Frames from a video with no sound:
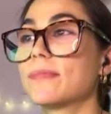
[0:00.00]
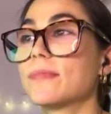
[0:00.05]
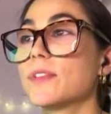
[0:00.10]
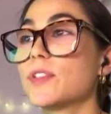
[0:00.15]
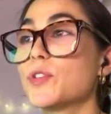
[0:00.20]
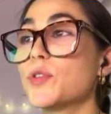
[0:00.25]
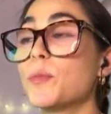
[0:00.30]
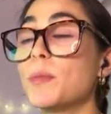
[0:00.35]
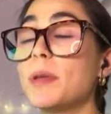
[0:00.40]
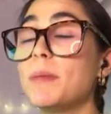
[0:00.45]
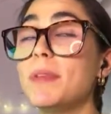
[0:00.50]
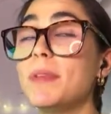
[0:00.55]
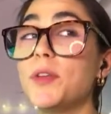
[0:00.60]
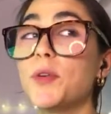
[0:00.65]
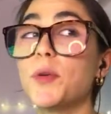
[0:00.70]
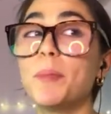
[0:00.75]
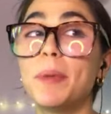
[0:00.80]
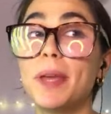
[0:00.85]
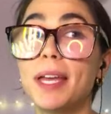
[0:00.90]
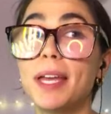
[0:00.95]
So, maybe
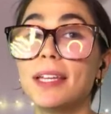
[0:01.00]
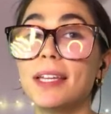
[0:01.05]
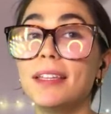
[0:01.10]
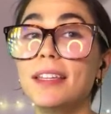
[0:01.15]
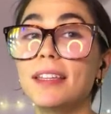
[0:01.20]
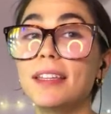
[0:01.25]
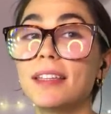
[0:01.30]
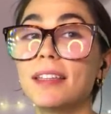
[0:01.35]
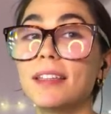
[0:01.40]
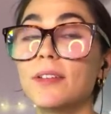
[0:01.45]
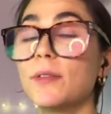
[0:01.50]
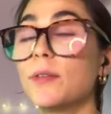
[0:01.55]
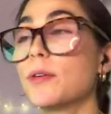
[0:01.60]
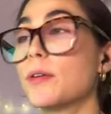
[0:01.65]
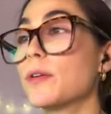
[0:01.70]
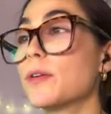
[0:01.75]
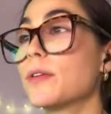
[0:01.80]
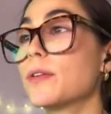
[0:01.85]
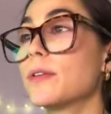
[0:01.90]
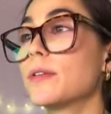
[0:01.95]
your pet
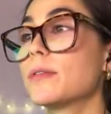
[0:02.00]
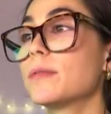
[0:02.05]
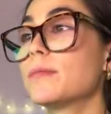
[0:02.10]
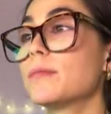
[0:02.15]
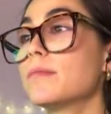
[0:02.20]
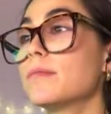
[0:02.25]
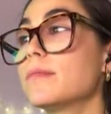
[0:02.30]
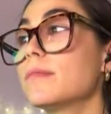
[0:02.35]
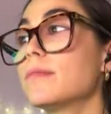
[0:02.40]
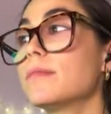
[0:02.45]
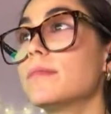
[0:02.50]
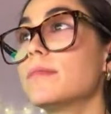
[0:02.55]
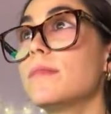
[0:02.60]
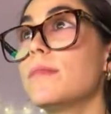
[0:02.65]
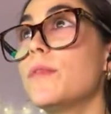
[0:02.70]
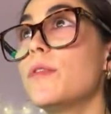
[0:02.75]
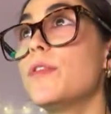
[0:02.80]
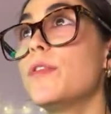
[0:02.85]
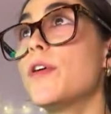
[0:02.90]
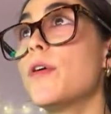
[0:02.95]
or
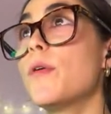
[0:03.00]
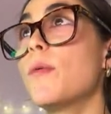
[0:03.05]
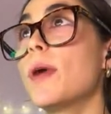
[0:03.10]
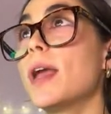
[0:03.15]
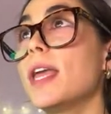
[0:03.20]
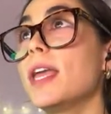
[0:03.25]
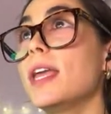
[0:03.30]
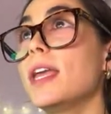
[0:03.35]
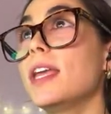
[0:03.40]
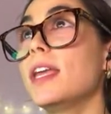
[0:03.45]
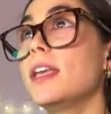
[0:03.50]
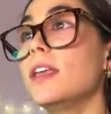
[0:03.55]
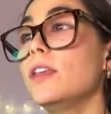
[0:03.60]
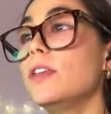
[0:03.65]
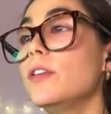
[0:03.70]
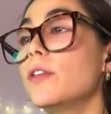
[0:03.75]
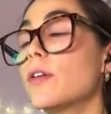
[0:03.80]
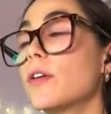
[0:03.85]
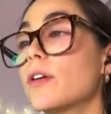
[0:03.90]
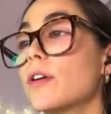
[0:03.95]
the way
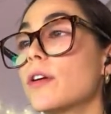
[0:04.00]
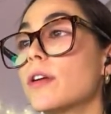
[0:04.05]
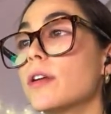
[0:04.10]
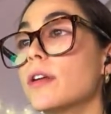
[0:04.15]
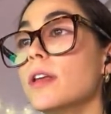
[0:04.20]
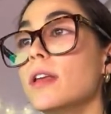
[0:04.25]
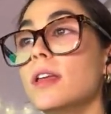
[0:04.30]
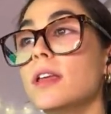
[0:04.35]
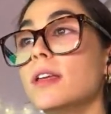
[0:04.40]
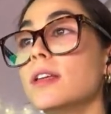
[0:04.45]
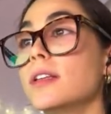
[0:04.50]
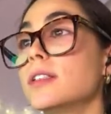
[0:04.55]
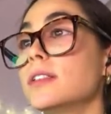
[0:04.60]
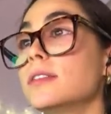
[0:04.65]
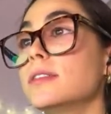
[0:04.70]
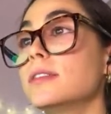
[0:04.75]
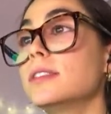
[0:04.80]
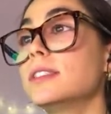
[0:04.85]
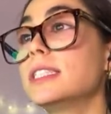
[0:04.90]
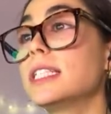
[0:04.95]
your
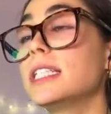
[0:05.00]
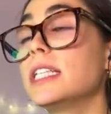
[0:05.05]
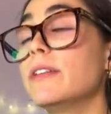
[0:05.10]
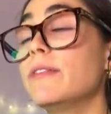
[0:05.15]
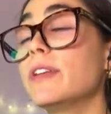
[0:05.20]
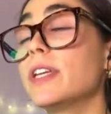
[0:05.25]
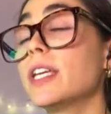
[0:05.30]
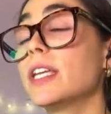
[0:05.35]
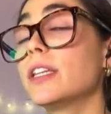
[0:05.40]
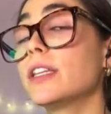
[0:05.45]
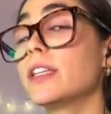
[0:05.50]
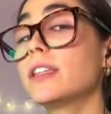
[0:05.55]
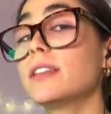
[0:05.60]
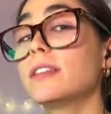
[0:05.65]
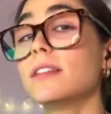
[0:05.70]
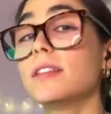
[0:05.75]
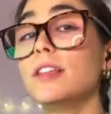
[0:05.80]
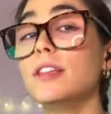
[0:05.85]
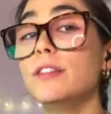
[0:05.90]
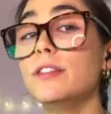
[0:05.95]
significant
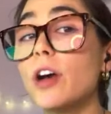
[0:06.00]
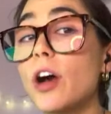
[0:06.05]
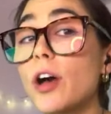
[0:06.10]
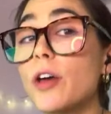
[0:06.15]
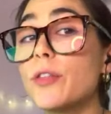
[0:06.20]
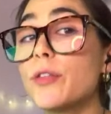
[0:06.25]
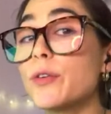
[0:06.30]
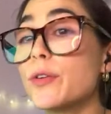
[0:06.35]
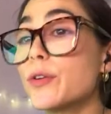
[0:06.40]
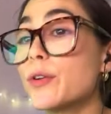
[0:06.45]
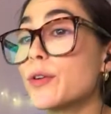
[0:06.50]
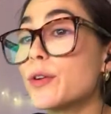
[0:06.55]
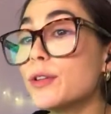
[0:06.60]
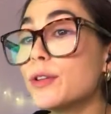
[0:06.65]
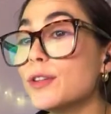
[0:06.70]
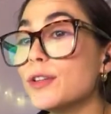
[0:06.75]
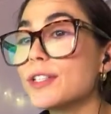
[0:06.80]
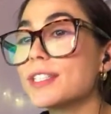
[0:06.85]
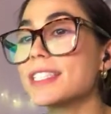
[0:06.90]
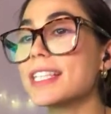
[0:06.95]
other
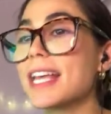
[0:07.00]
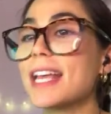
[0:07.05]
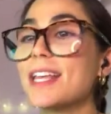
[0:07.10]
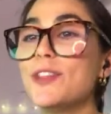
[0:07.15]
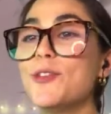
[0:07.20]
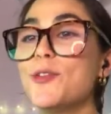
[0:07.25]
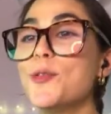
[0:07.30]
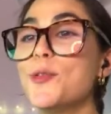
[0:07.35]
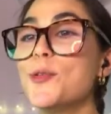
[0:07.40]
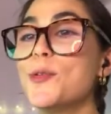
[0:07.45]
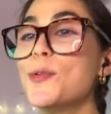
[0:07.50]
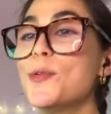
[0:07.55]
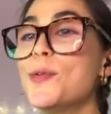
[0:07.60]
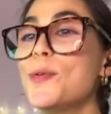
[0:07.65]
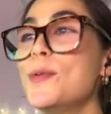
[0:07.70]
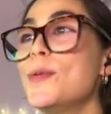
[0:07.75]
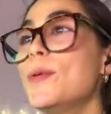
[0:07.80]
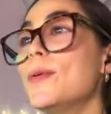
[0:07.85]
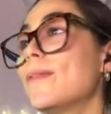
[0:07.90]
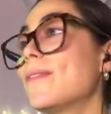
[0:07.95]
looks at
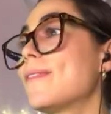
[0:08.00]
you.